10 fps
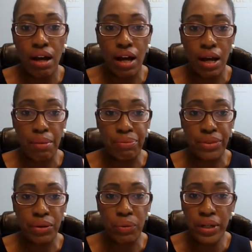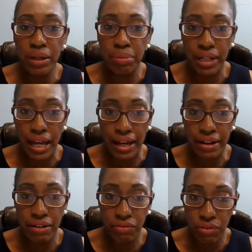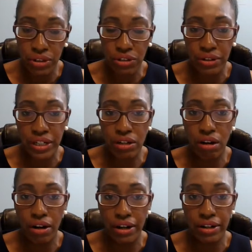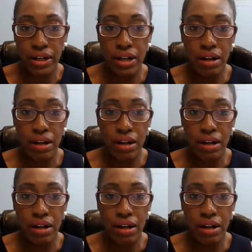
reapply for a green card